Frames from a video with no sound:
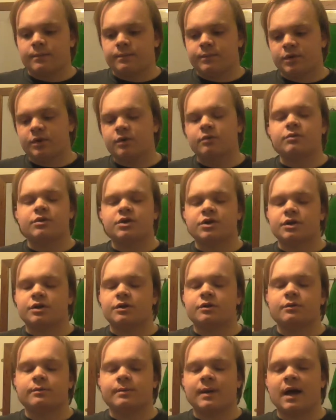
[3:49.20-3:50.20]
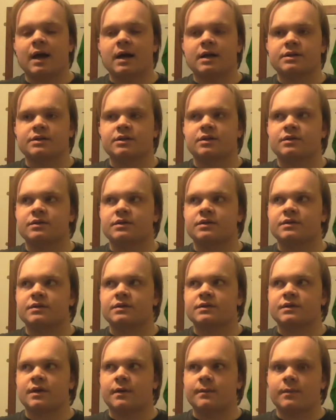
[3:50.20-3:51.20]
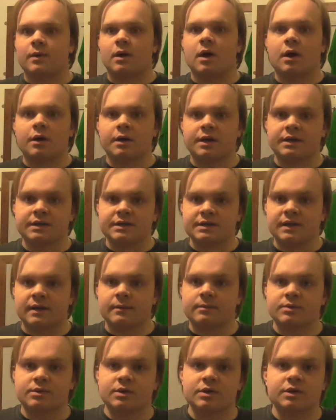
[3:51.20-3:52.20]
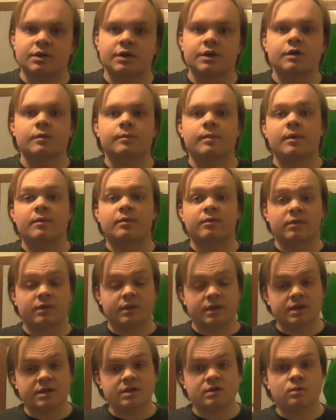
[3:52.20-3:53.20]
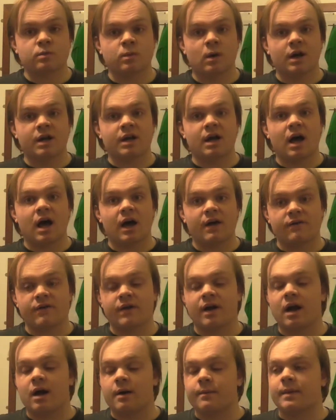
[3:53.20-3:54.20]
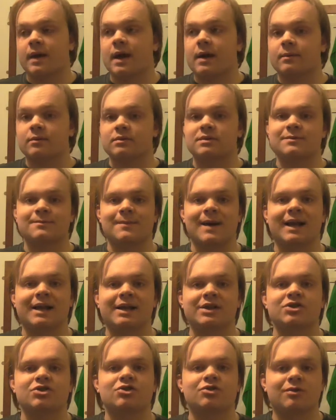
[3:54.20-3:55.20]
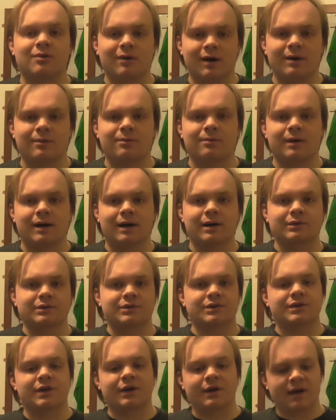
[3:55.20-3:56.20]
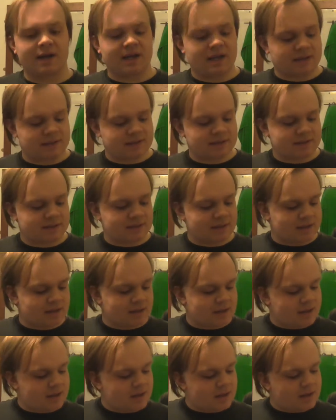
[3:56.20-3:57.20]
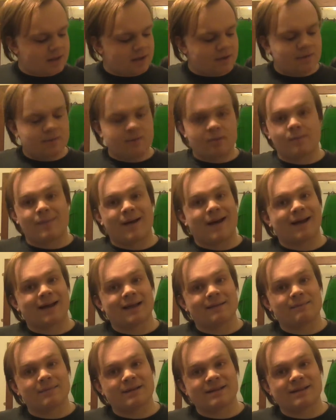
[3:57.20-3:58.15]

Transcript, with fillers: PewTube has got some learning steps to do, but for this one, I think I'll be able to manage quite well, so I guess we're back in